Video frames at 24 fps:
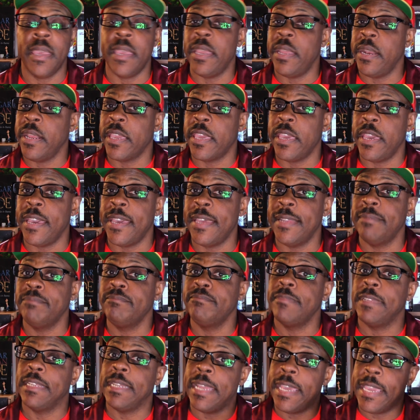and again,
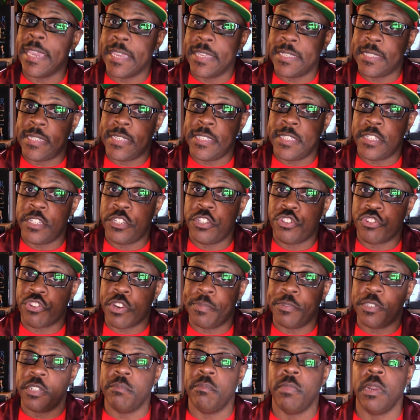link is in the
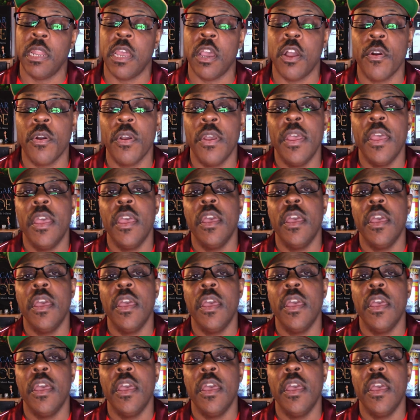description below.